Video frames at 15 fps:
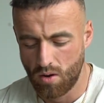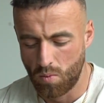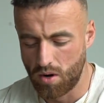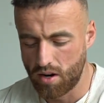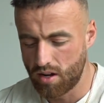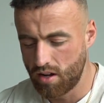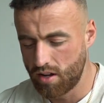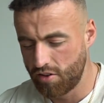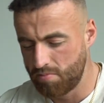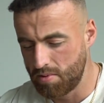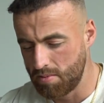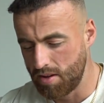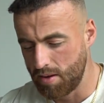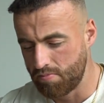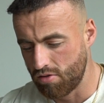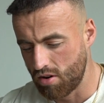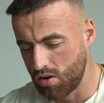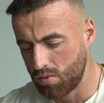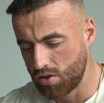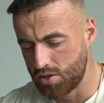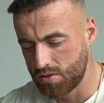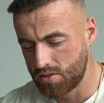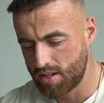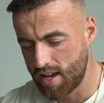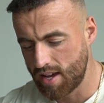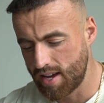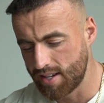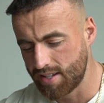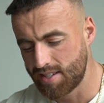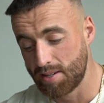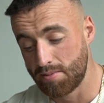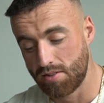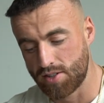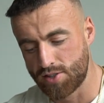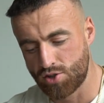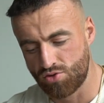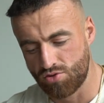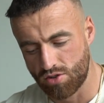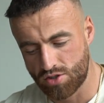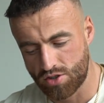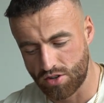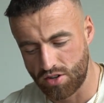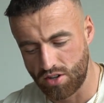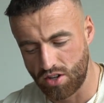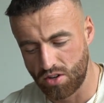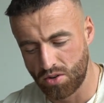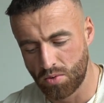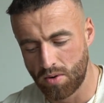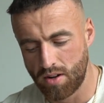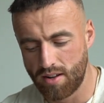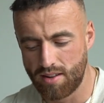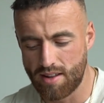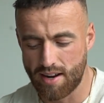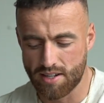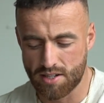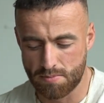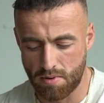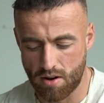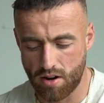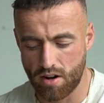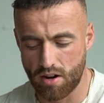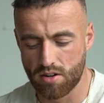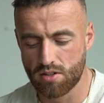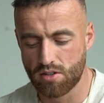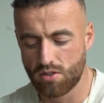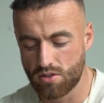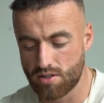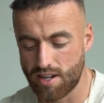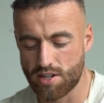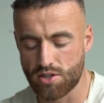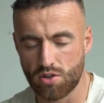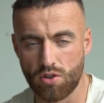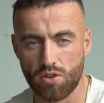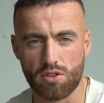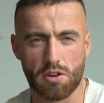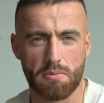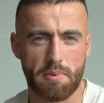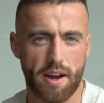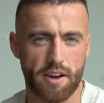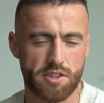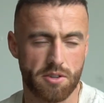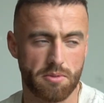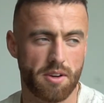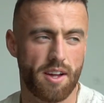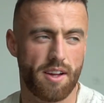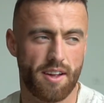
What IFBB Pro would you say has similar structure to you that Aspire/could compare to?